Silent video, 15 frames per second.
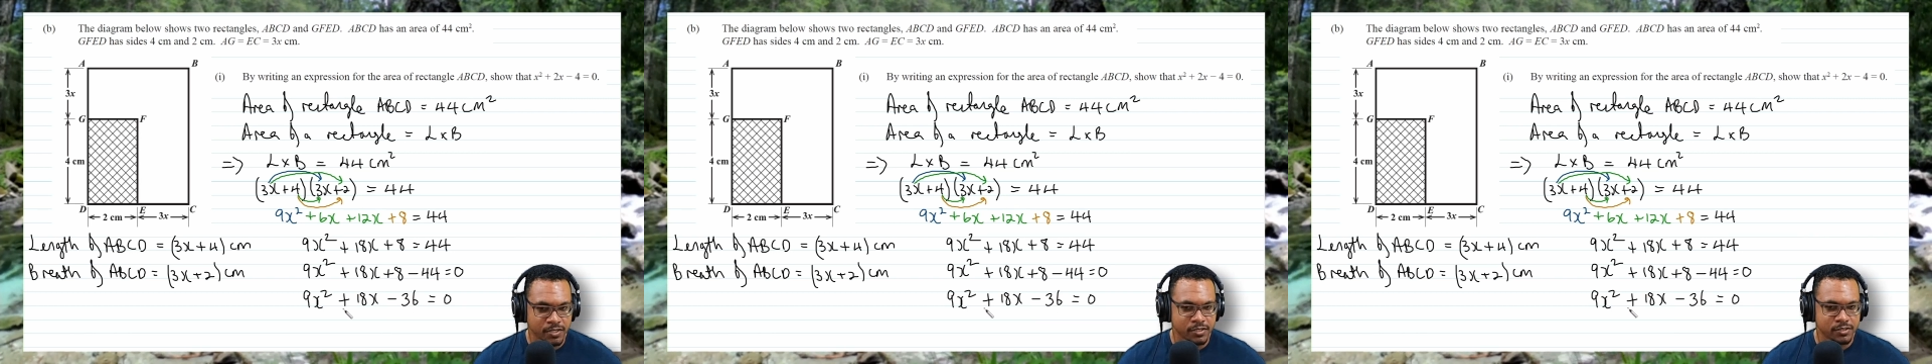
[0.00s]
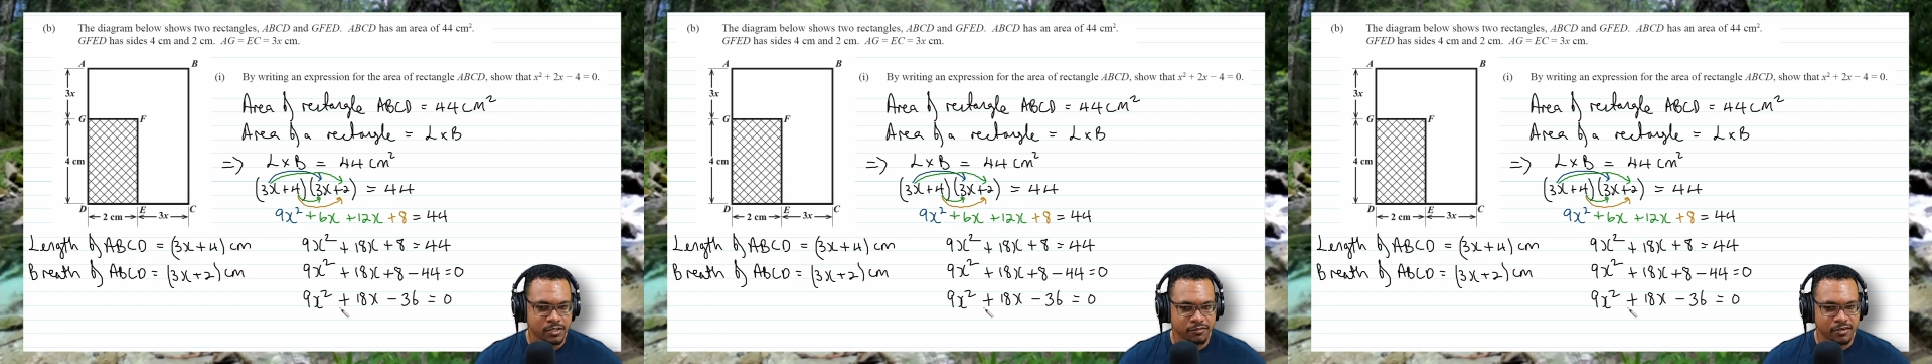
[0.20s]

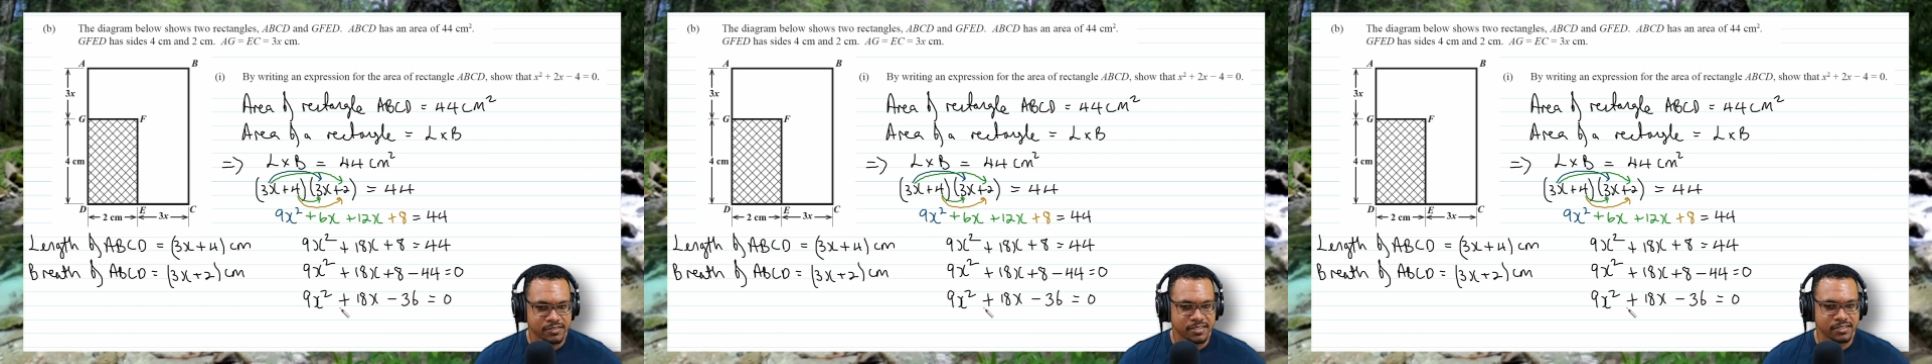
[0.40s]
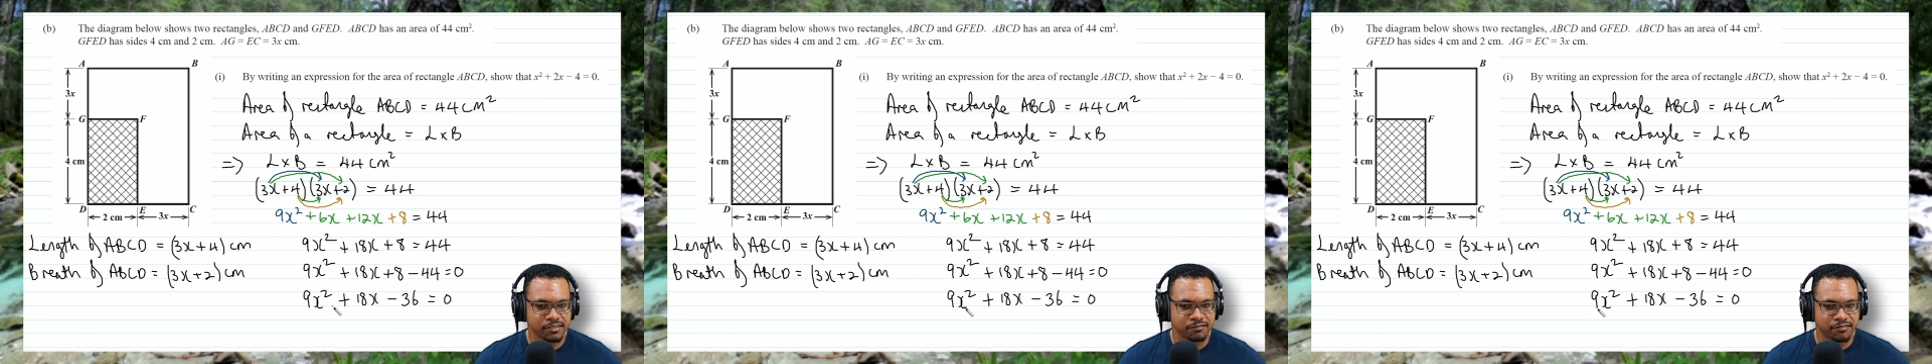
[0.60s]
So if I have
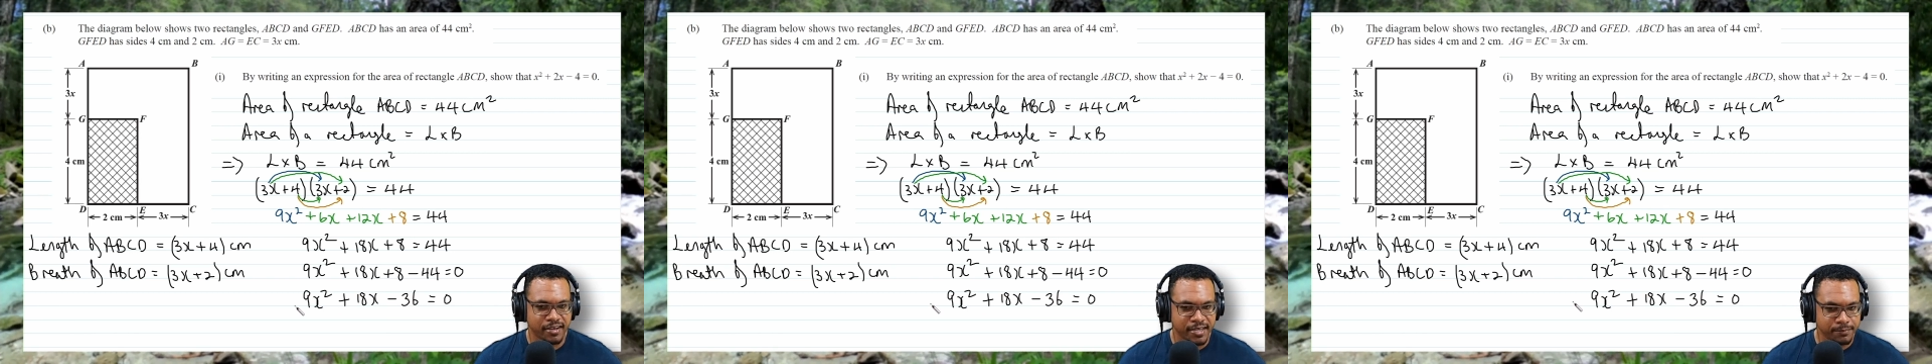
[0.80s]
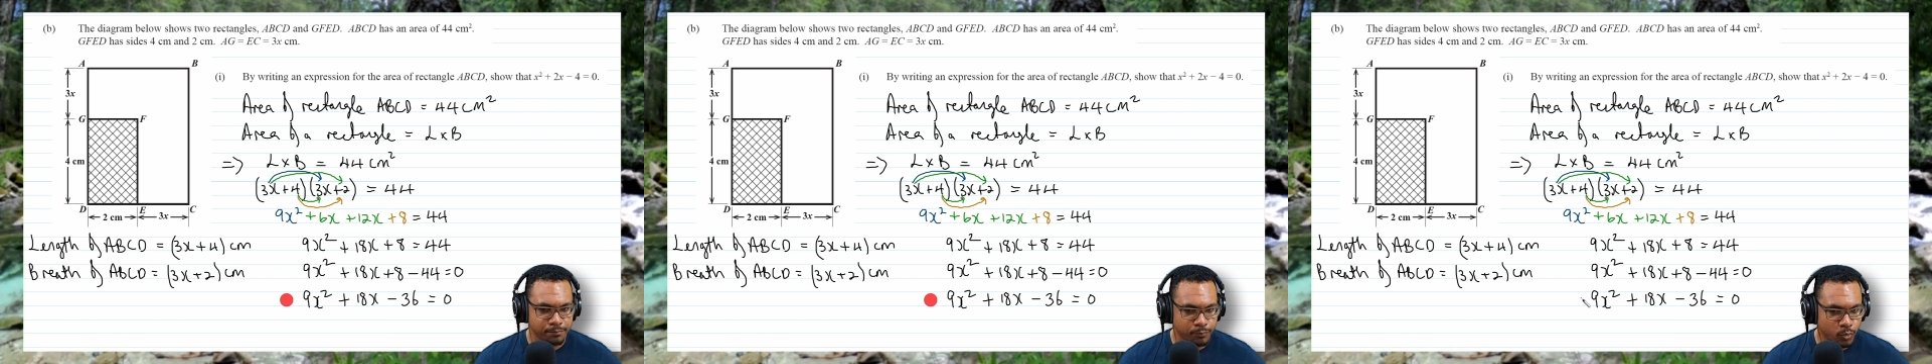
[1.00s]
to
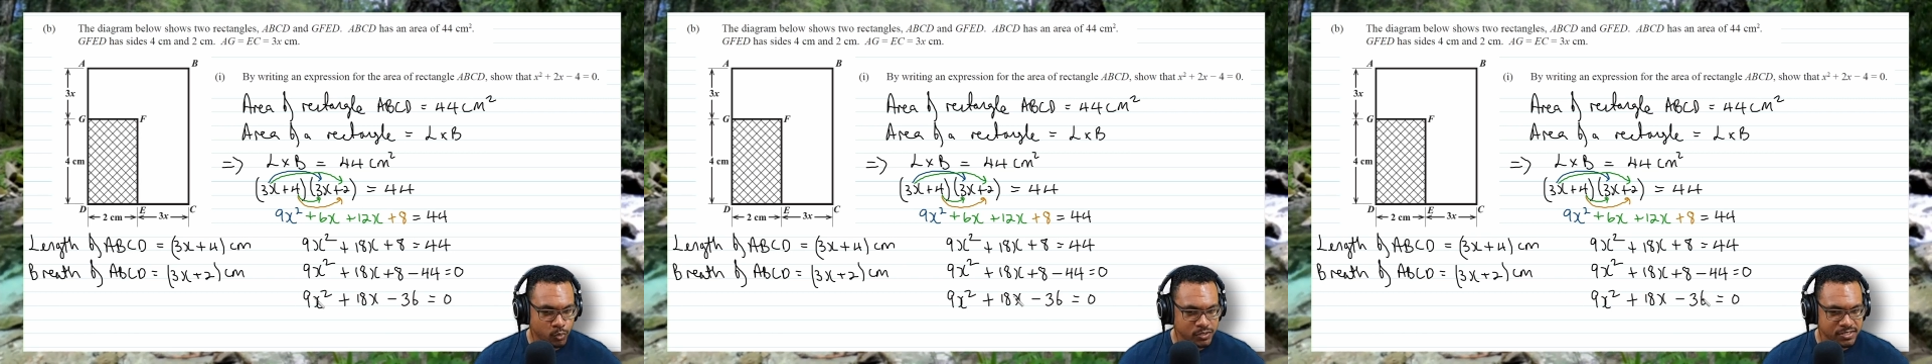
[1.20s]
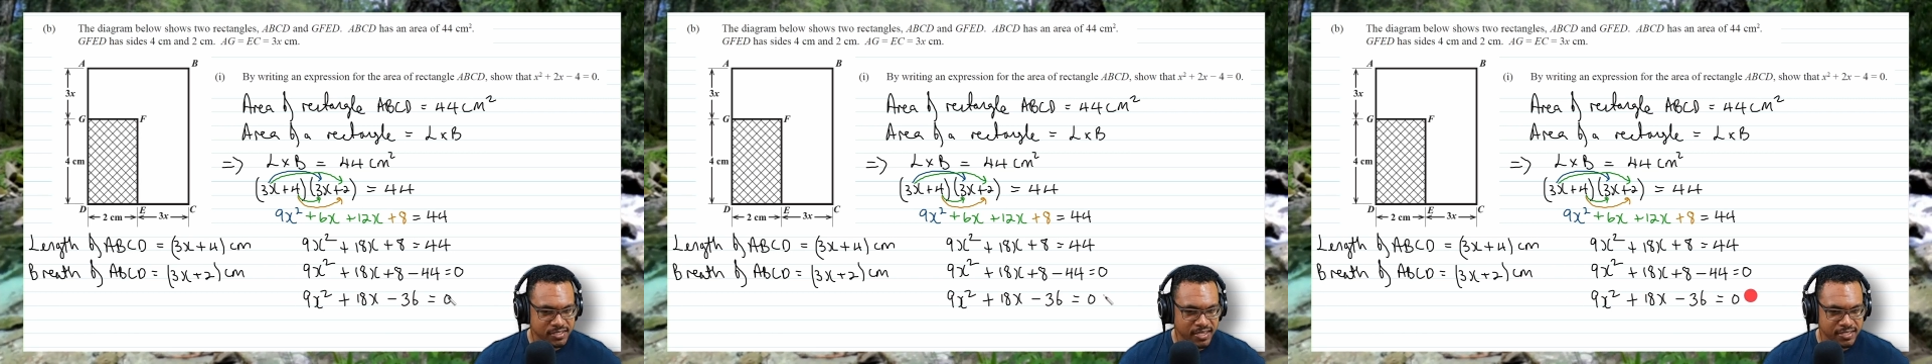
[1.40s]
divide
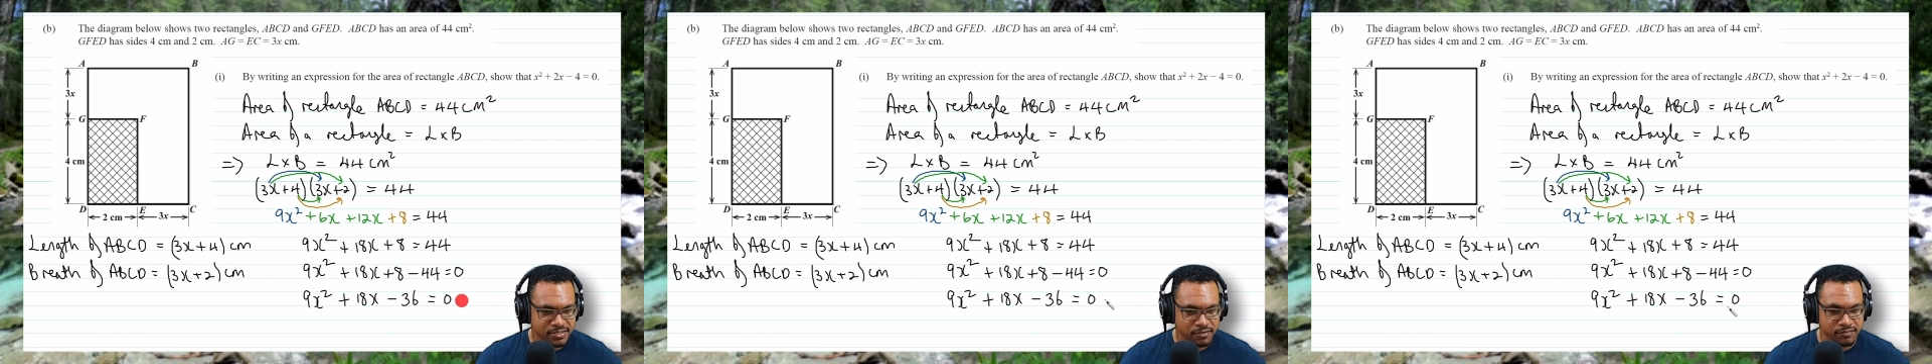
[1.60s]
both sides